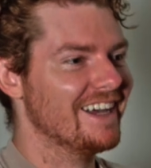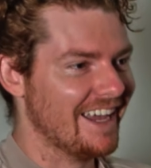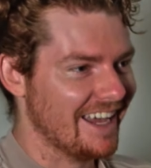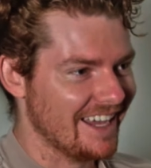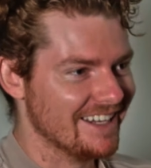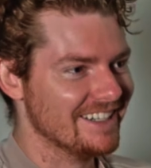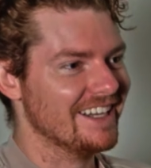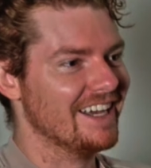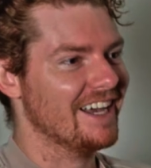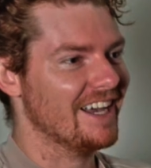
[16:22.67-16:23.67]
And
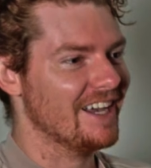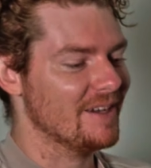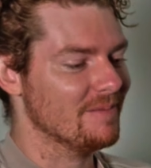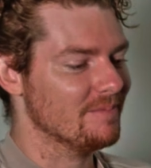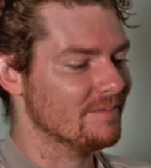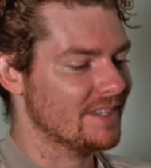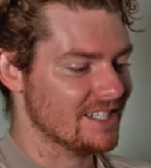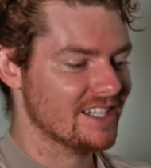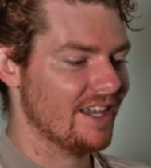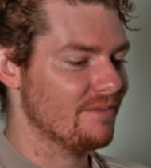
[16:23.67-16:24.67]

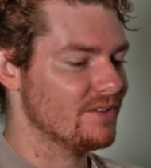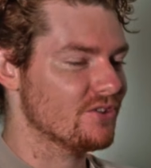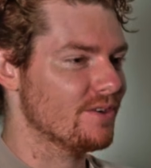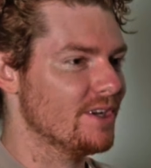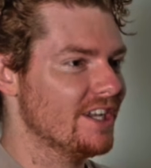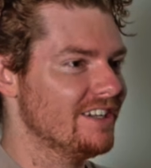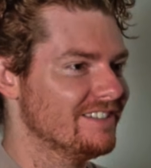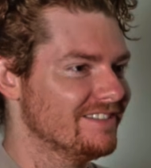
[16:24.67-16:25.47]
thanks again for streaming in.